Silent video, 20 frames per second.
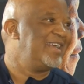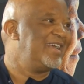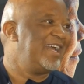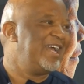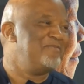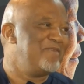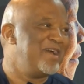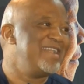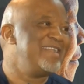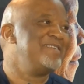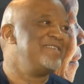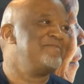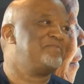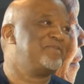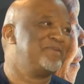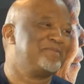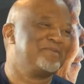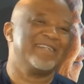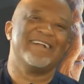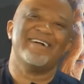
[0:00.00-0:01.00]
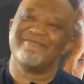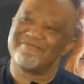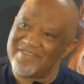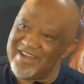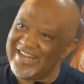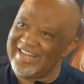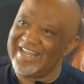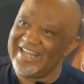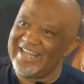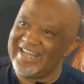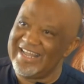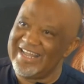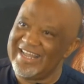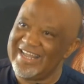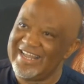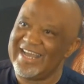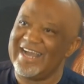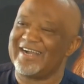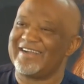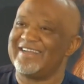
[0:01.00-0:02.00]
And many people
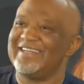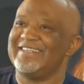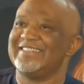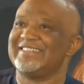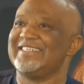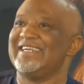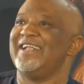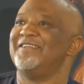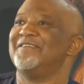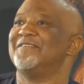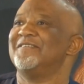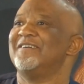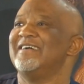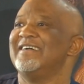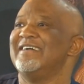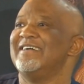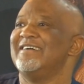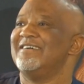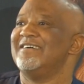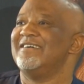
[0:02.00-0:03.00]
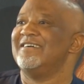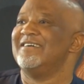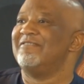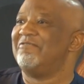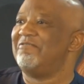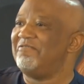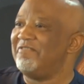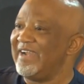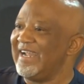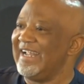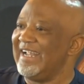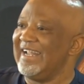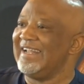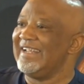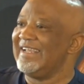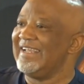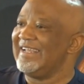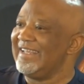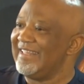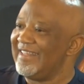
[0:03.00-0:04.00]
really, I can tell you,
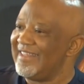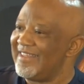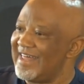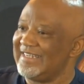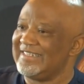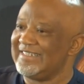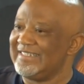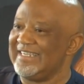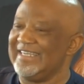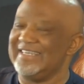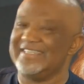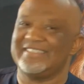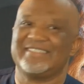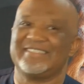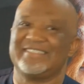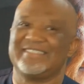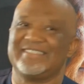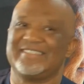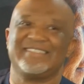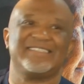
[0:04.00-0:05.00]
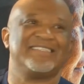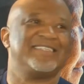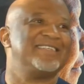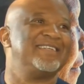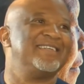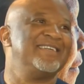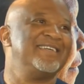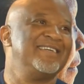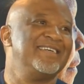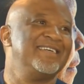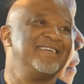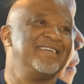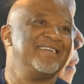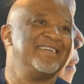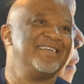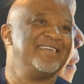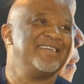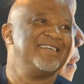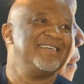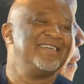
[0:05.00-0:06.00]
fail in that test.
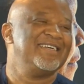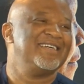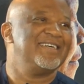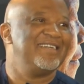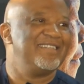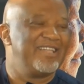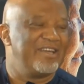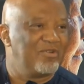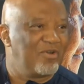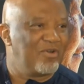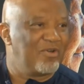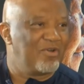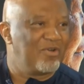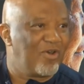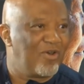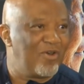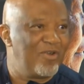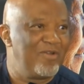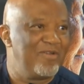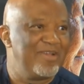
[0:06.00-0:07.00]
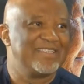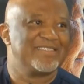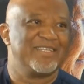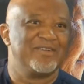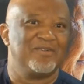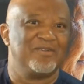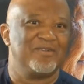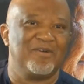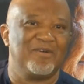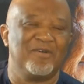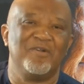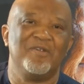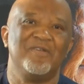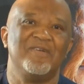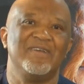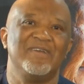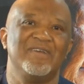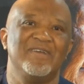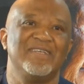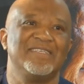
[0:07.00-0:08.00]
They will always, they will
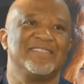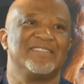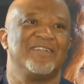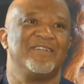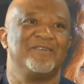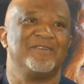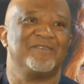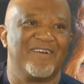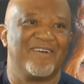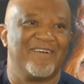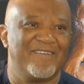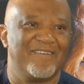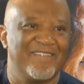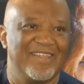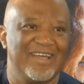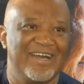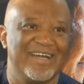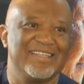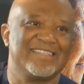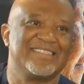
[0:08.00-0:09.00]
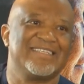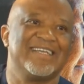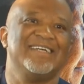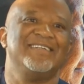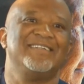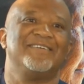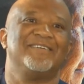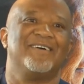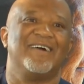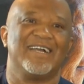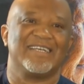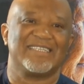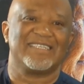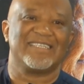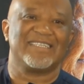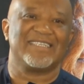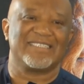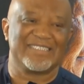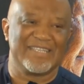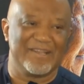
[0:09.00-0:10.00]
always look on the other side or
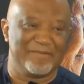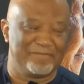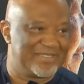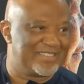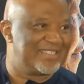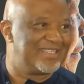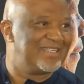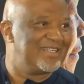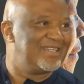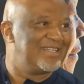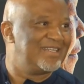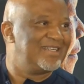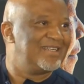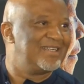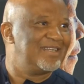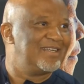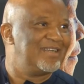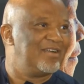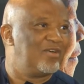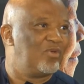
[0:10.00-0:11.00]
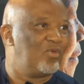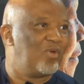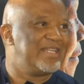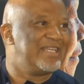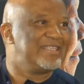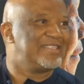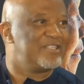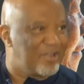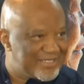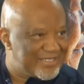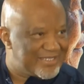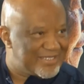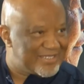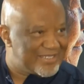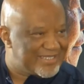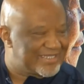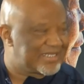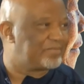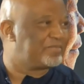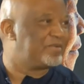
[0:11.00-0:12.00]
accept what is
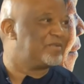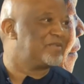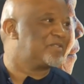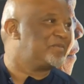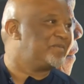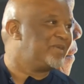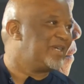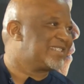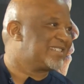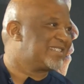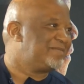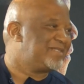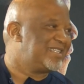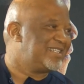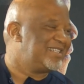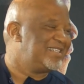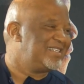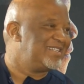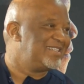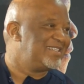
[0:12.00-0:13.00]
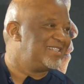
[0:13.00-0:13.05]
not supposed to be accepted,